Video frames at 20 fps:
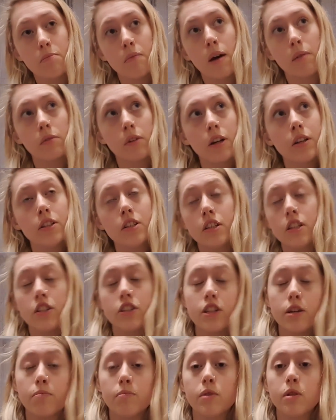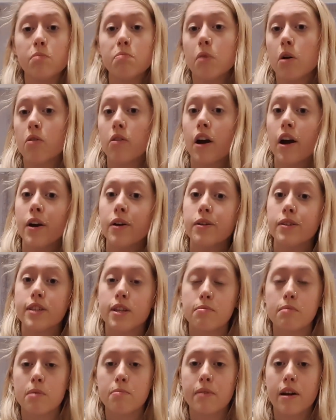I'm going to the gym tomorrow, so
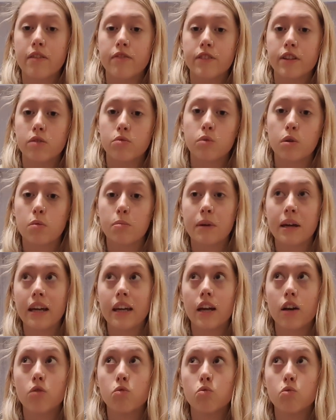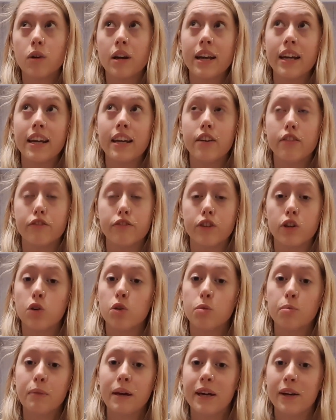my breakfast will be a refuel
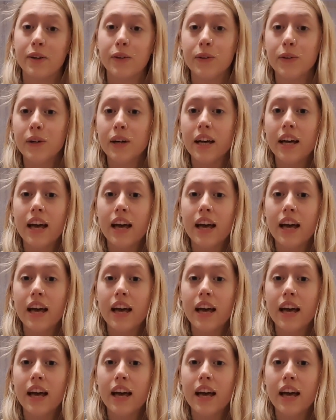meal.